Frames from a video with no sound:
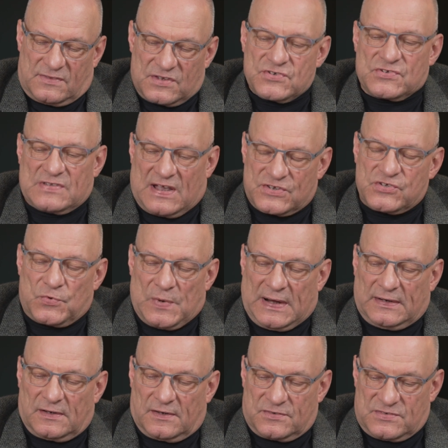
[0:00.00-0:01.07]
this is not so
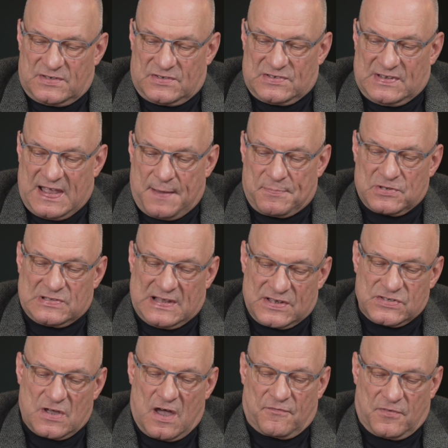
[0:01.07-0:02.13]
regular, it happens
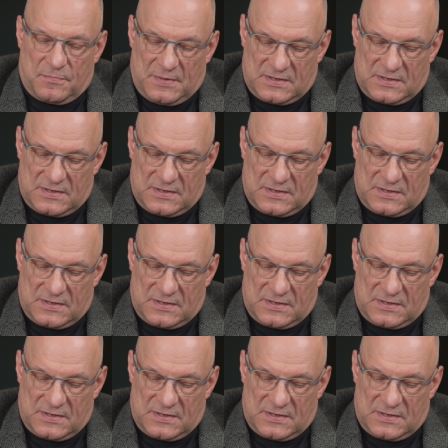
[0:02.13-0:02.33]
less often,